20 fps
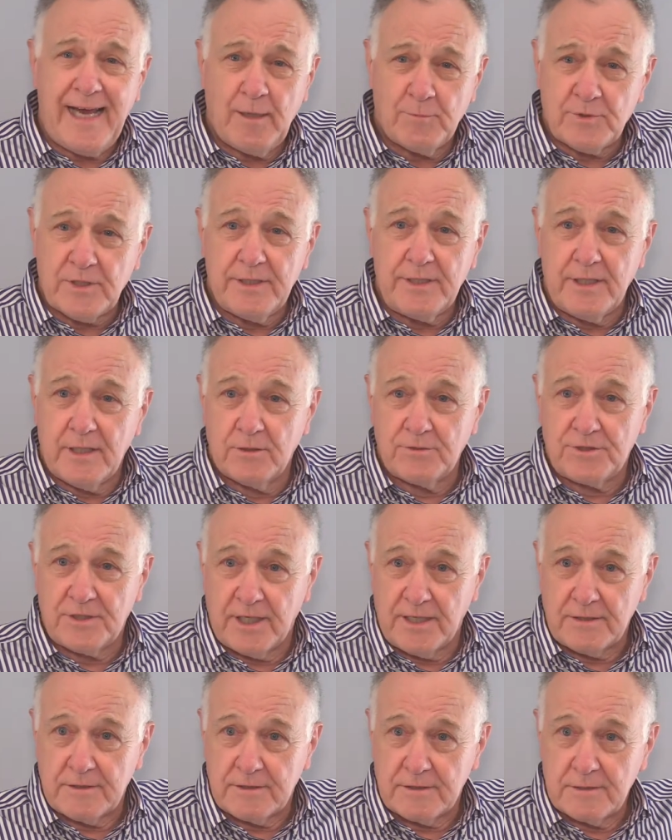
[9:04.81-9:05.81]
absolutely no
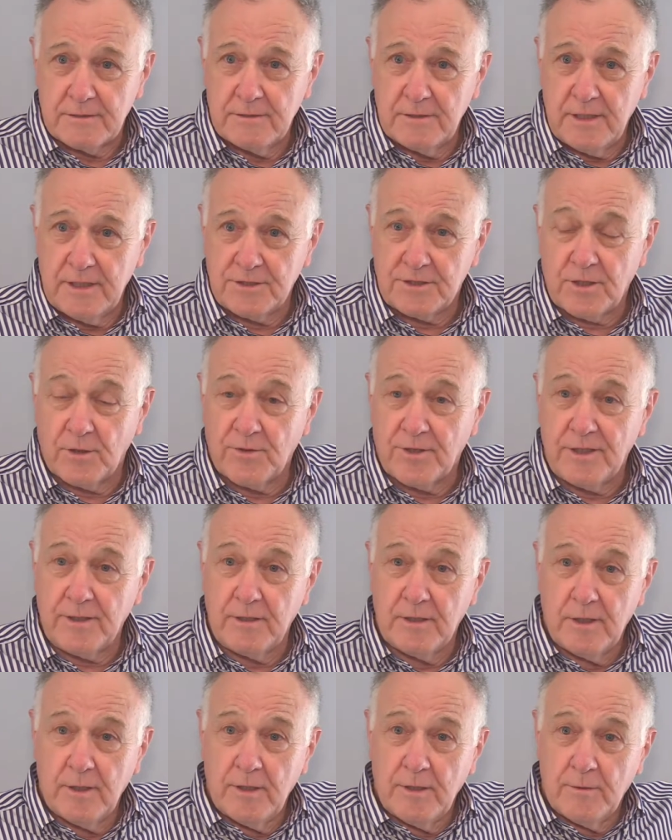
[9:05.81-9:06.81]
sense. And so the
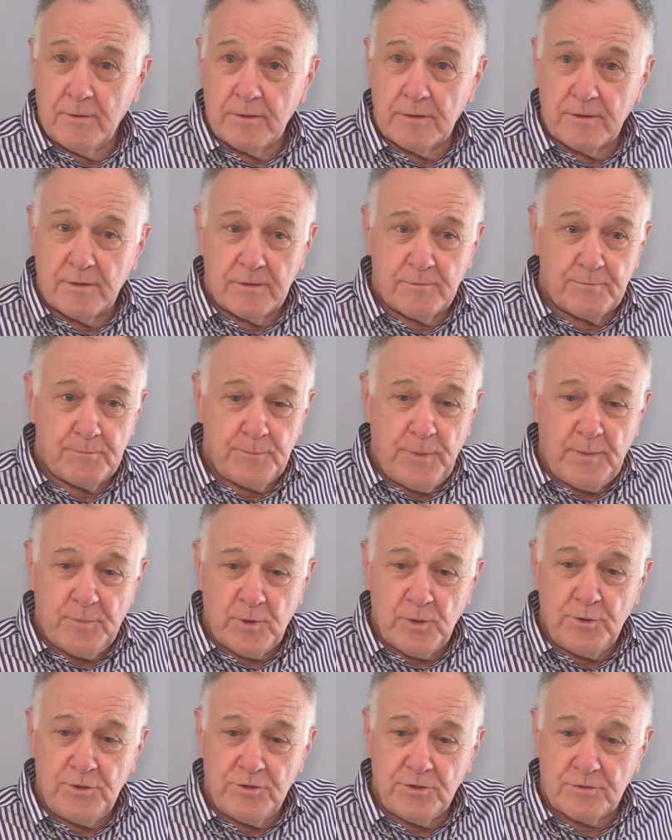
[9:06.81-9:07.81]

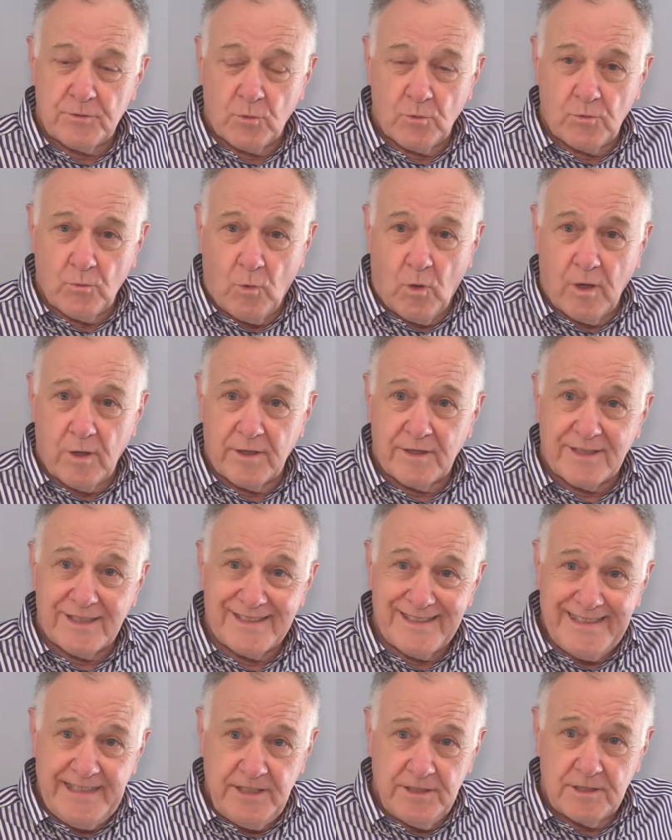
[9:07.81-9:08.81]
people who use the water the
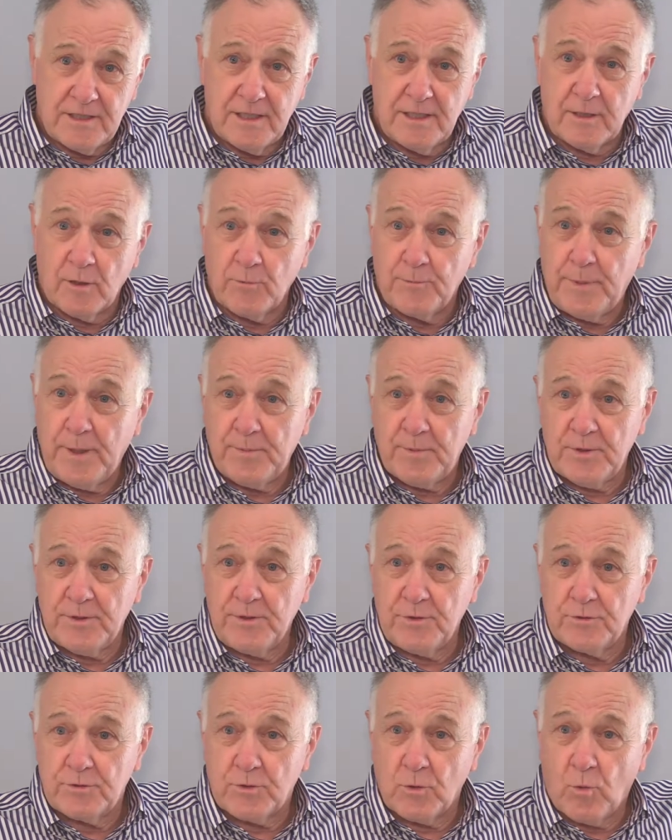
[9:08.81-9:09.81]
least and the people who
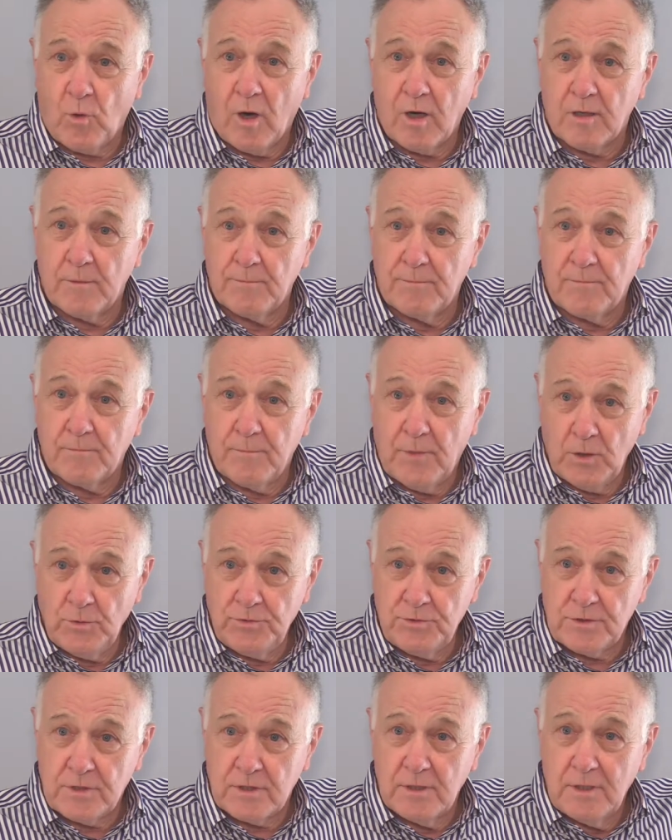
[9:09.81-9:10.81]
use the water
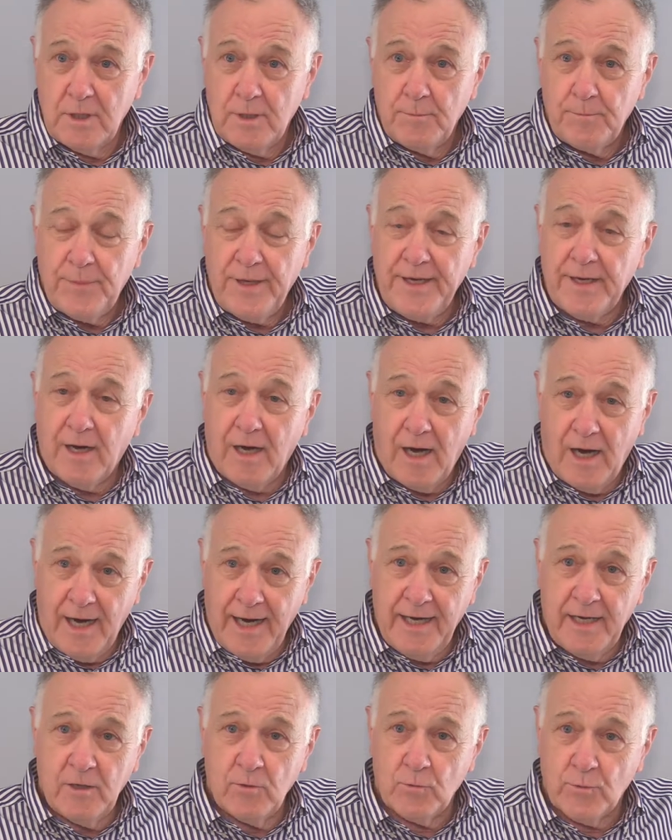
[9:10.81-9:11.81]
most pay a
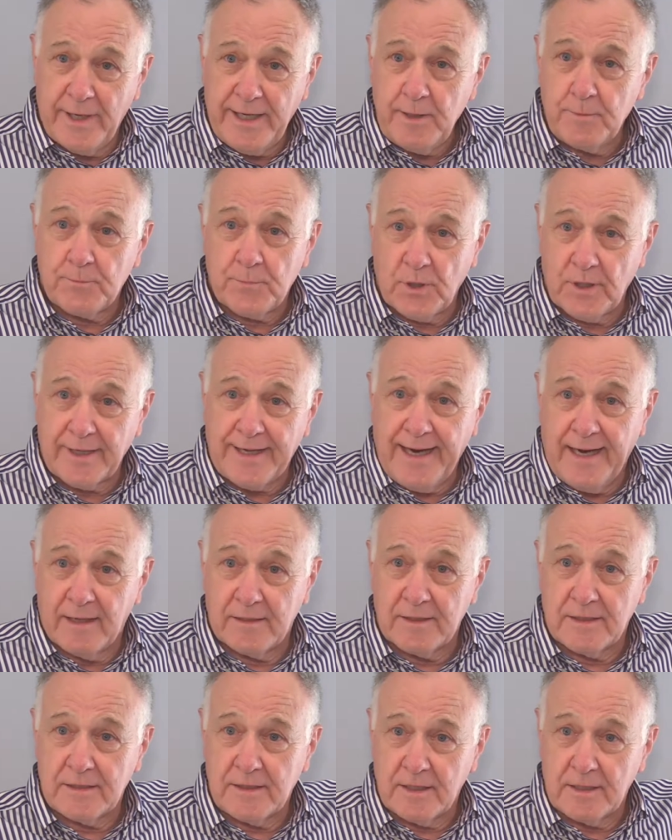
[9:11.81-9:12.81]
higher rate per
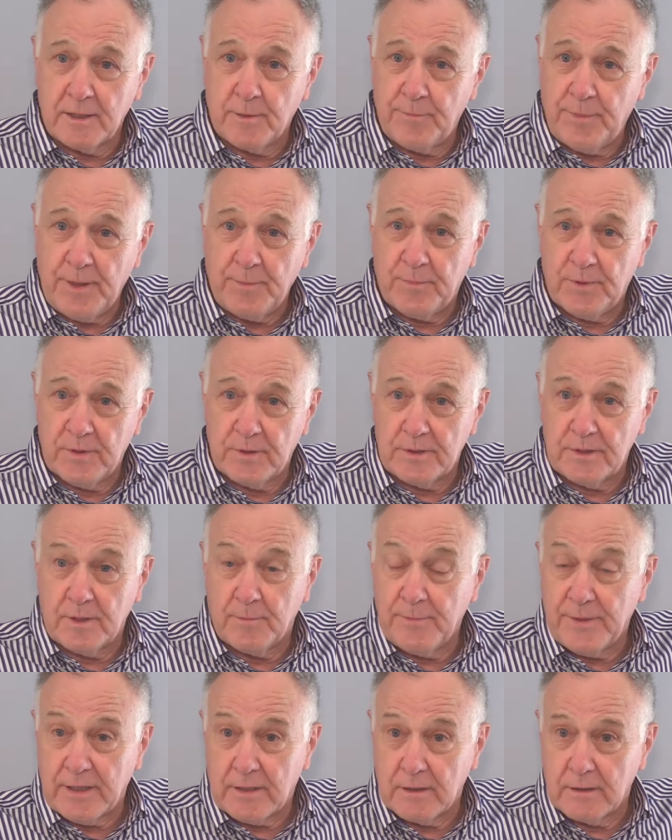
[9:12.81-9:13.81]
gallon than the people in the
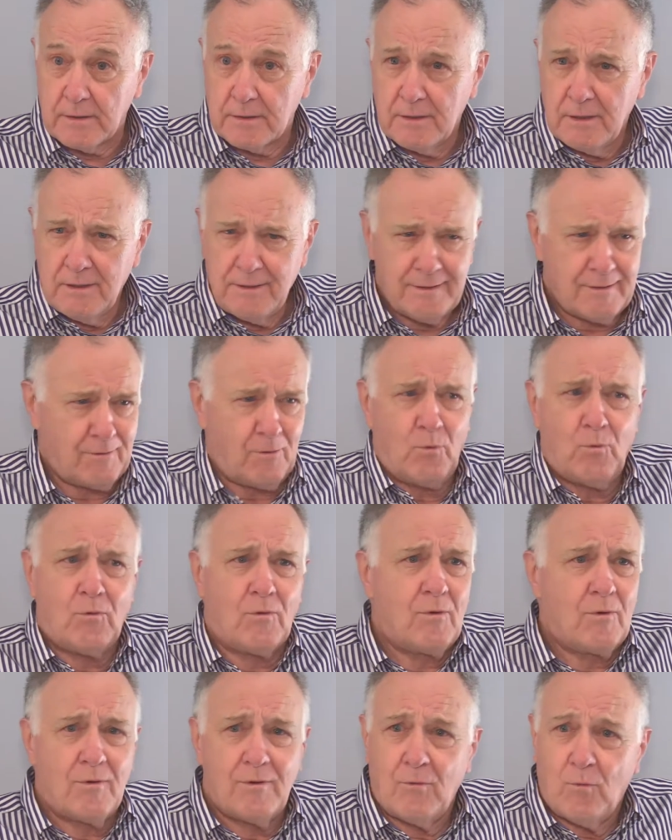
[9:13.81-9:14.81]
middle.
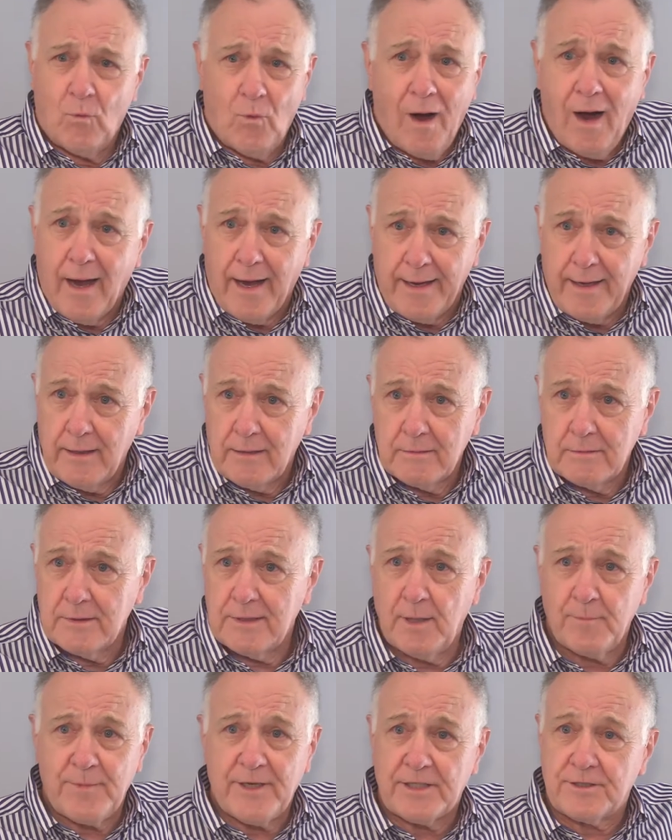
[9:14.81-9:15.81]
Why?
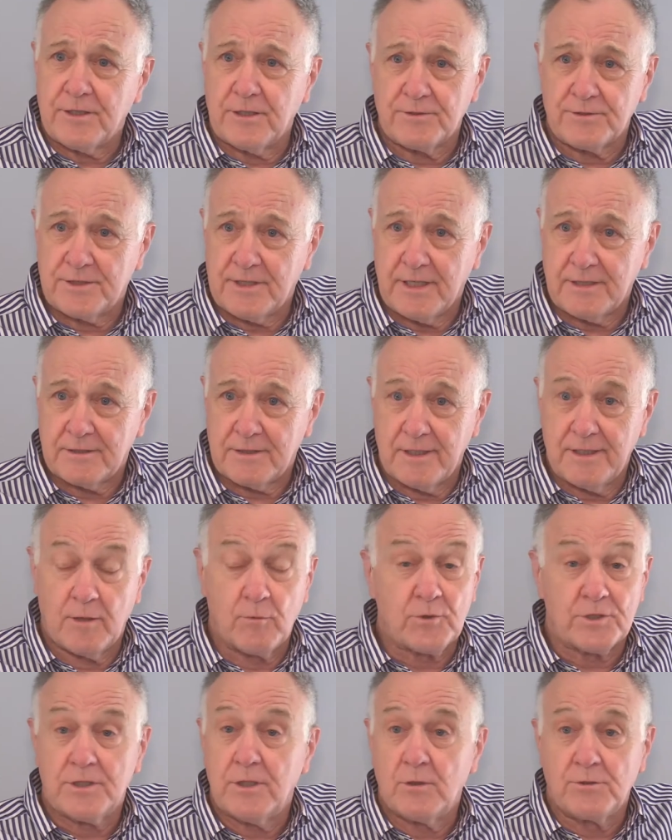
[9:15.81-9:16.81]
That makes no sense. And there
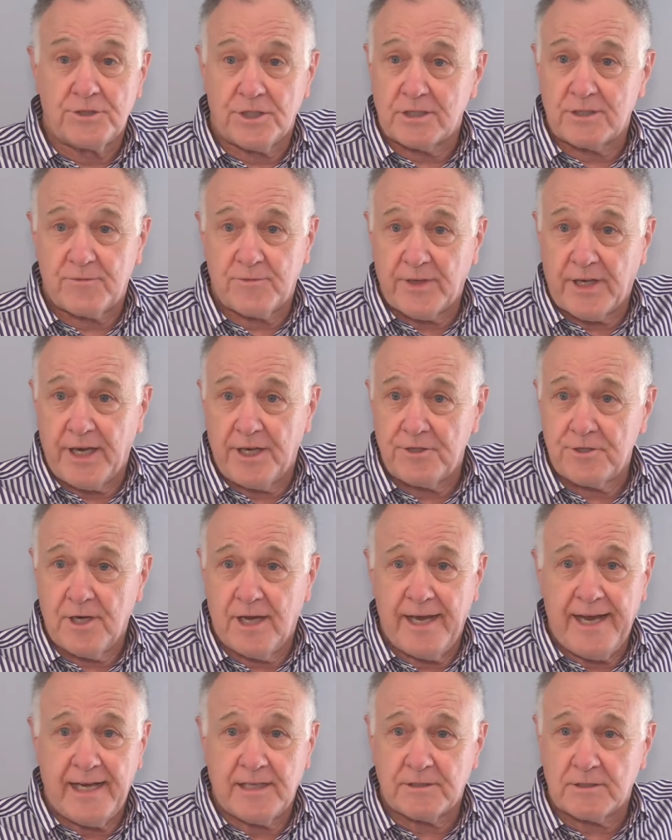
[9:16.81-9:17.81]
was no justification.
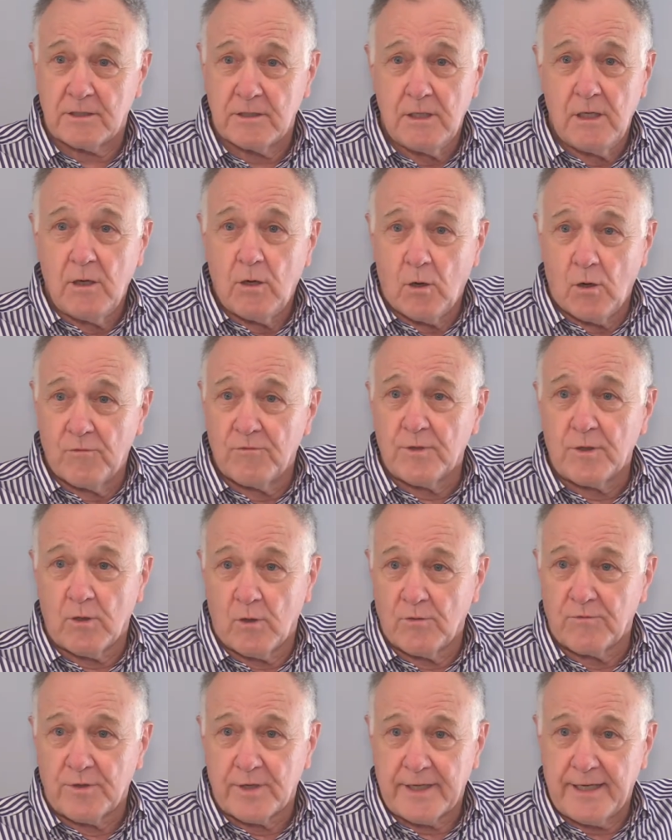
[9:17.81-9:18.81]
I asked over and
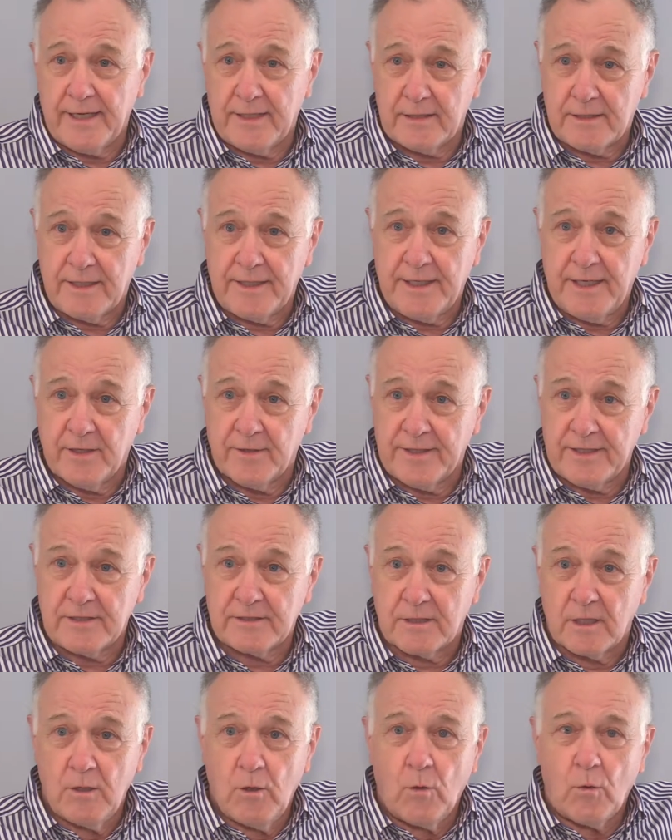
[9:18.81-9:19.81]
over again at the hearings